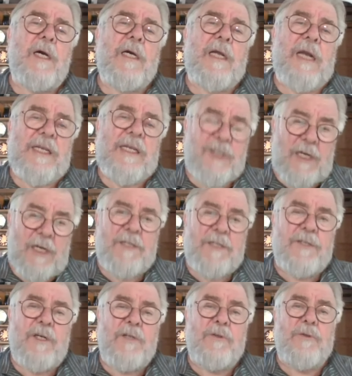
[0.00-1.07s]
glacial
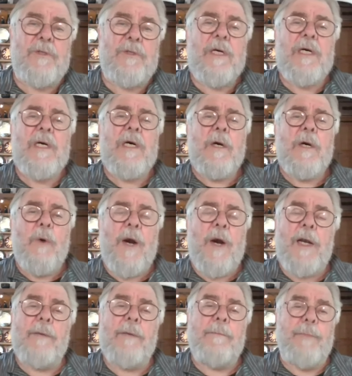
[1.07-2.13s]
interlude,
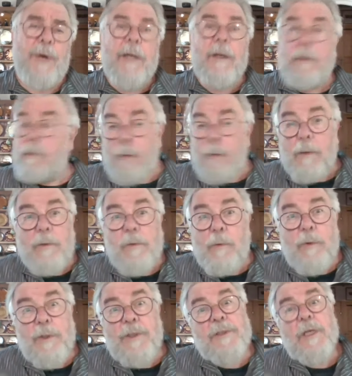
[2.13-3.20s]
when Britain
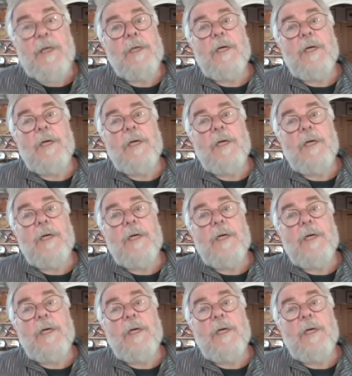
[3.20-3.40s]
was,